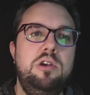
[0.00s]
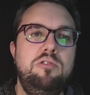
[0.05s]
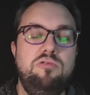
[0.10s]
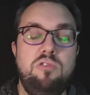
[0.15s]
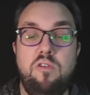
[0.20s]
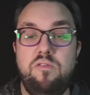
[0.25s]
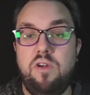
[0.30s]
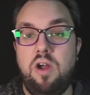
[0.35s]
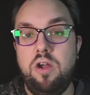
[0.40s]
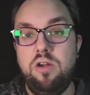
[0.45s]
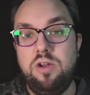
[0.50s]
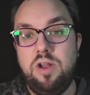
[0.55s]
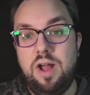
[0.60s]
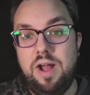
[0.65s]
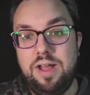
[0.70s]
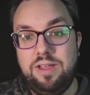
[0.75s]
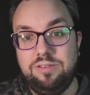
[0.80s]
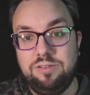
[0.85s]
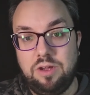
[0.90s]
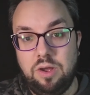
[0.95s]

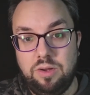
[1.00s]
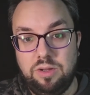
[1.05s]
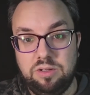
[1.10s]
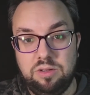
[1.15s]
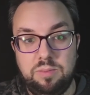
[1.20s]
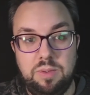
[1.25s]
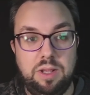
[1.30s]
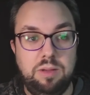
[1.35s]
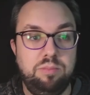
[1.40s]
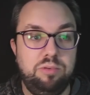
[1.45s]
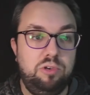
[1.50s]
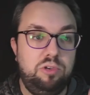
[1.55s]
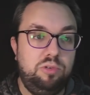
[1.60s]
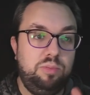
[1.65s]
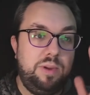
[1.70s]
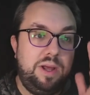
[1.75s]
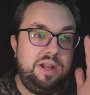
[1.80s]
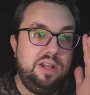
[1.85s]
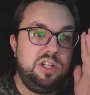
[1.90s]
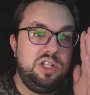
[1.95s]
Ravonna is going to make Bruce
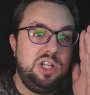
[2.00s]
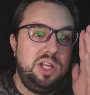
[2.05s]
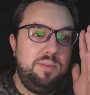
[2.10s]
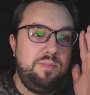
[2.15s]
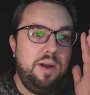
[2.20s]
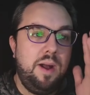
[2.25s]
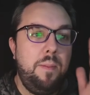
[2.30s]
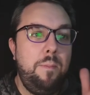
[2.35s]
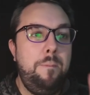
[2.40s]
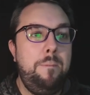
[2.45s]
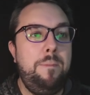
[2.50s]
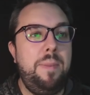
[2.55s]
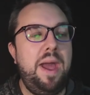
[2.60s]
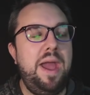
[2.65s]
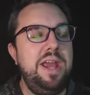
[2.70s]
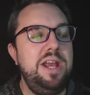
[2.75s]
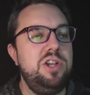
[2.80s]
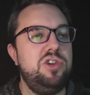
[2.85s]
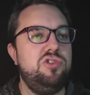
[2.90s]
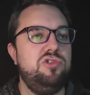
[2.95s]
Banner cheaper.
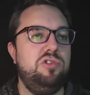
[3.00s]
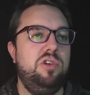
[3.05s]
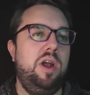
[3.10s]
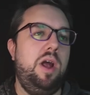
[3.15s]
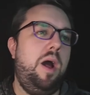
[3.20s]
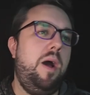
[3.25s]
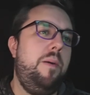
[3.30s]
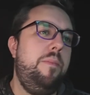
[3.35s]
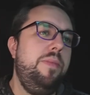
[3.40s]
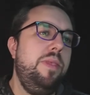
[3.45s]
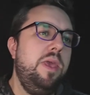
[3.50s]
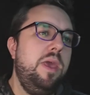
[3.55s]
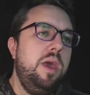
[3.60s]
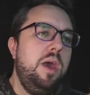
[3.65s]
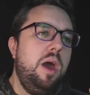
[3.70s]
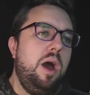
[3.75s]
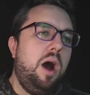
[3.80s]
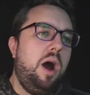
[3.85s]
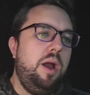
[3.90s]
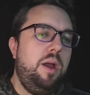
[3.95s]
Patriot.
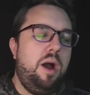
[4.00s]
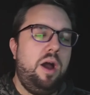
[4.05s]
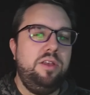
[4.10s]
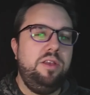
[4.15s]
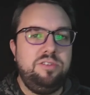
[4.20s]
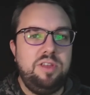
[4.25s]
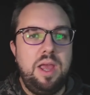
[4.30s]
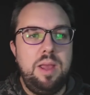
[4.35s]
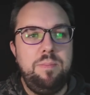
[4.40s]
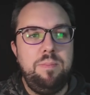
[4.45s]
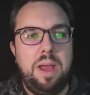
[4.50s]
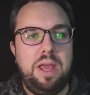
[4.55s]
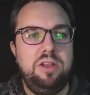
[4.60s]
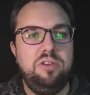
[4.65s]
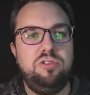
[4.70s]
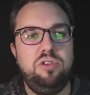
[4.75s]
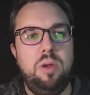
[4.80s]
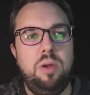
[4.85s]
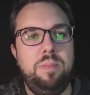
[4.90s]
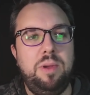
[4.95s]
I say
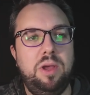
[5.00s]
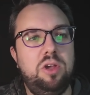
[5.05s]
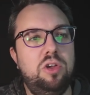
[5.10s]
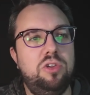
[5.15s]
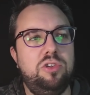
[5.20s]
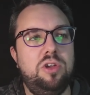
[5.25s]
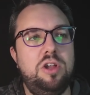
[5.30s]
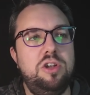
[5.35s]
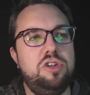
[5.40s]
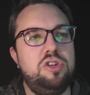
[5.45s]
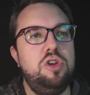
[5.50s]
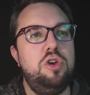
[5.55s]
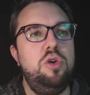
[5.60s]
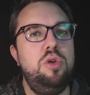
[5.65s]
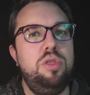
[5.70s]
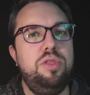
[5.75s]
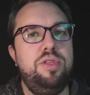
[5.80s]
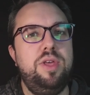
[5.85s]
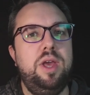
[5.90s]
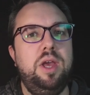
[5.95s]
Patriot because I
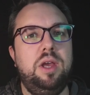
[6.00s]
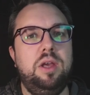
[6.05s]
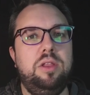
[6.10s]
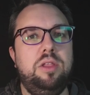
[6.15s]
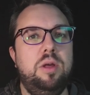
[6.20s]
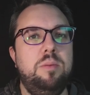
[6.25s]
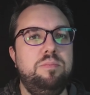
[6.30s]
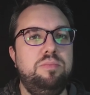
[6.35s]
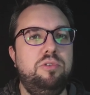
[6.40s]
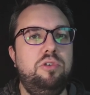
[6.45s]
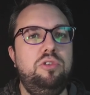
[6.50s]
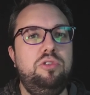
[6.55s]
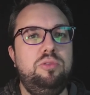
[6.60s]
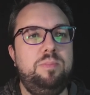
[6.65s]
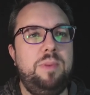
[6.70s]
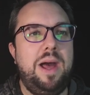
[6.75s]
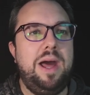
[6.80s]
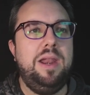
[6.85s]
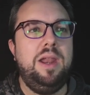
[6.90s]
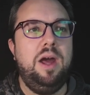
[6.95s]
do think that Bruce
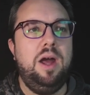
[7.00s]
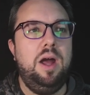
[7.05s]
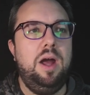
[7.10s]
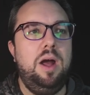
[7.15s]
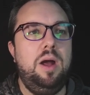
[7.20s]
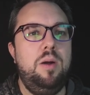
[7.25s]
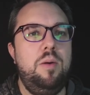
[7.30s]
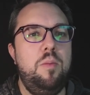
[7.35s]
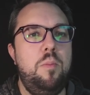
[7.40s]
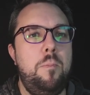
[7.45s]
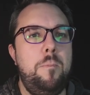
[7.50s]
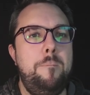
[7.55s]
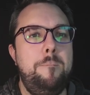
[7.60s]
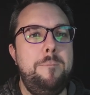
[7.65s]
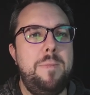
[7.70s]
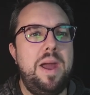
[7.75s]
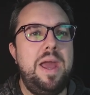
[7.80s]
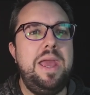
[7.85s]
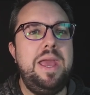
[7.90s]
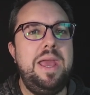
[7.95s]
Banner
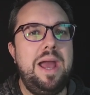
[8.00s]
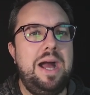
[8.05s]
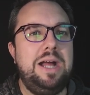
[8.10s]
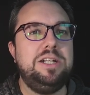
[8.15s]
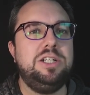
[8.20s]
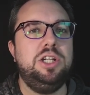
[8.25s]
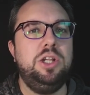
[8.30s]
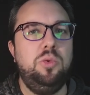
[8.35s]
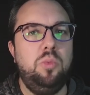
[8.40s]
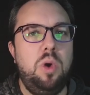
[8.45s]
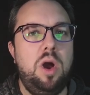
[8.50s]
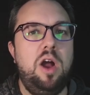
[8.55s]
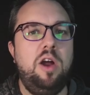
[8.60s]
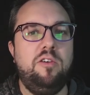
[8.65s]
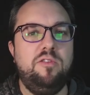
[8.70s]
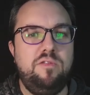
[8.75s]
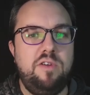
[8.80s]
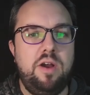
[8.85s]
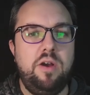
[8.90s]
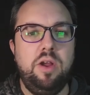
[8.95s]
may actually work
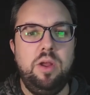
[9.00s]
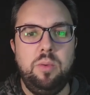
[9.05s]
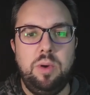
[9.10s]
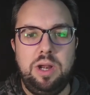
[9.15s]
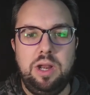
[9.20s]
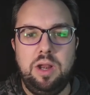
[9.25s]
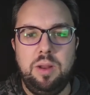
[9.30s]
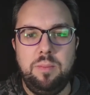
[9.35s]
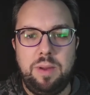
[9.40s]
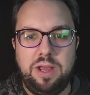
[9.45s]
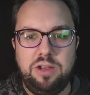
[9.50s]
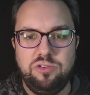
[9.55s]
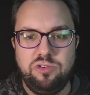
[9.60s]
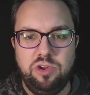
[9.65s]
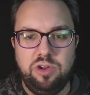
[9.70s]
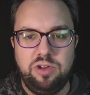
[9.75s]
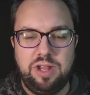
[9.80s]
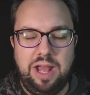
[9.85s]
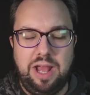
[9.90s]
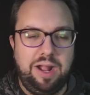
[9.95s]
very well in a
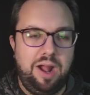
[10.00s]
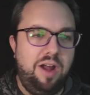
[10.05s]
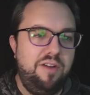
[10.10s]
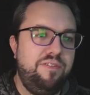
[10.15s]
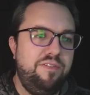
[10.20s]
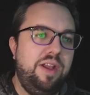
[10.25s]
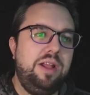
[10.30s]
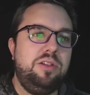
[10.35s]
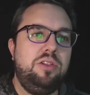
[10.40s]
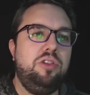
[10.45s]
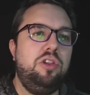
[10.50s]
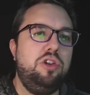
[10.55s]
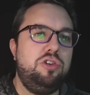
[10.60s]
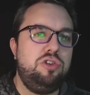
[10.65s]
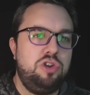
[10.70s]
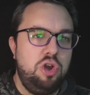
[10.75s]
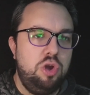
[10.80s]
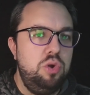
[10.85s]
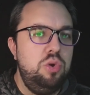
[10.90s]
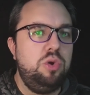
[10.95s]
Patriot deck. I think the
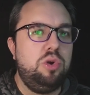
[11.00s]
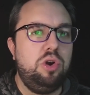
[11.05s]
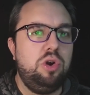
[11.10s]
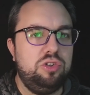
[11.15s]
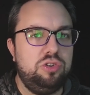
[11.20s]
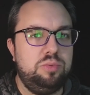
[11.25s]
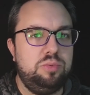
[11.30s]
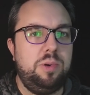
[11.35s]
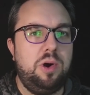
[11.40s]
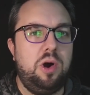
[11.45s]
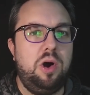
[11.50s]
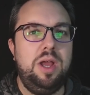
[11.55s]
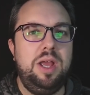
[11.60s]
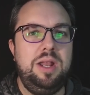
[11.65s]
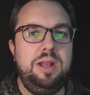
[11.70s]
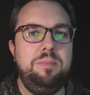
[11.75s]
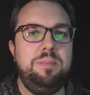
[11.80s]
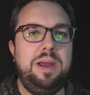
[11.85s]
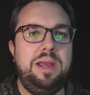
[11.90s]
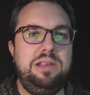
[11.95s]
2 cost spot
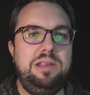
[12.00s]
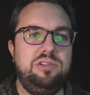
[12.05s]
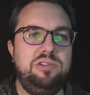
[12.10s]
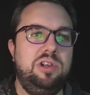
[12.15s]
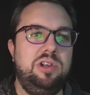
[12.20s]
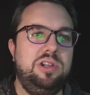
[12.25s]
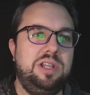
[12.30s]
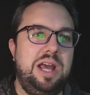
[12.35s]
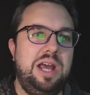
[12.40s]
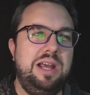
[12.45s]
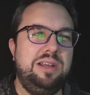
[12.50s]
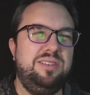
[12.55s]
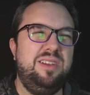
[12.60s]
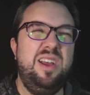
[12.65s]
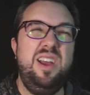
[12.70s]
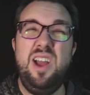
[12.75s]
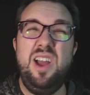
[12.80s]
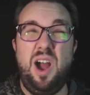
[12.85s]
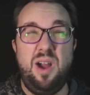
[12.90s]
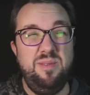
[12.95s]
in Patriot decks,
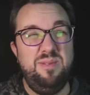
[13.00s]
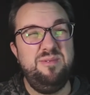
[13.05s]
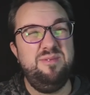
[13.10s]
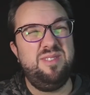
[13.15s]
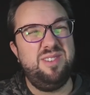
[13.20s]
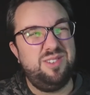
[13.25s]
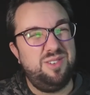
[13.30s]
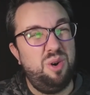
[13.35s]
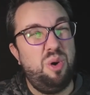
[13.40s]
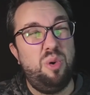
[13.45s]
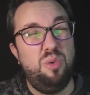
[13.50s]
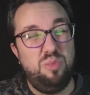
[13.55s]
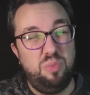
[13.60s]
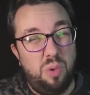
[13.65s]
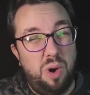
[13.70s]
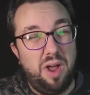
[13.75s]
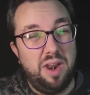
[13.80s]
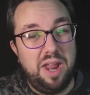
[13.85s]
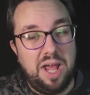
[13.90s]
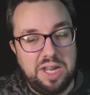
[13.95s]
I'm sort of
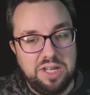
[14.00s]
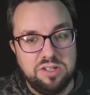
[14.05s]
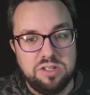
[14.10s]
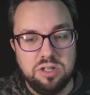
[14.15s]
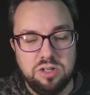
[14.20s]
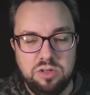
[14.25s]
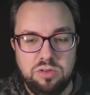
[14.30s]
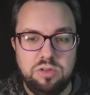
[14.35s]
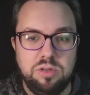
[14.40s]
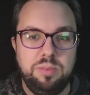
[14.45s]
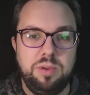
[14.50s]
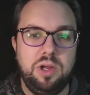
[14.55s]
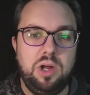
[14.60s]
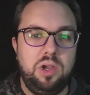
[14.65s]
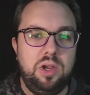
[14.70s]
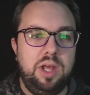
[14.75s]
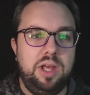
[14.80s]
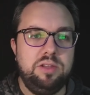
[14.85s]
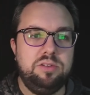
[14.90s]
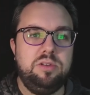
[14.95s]
1 and 2 to be
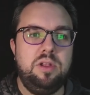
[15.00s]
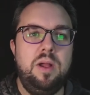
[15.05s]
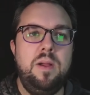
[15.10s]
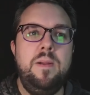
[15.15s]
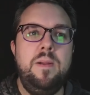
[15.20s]
honest,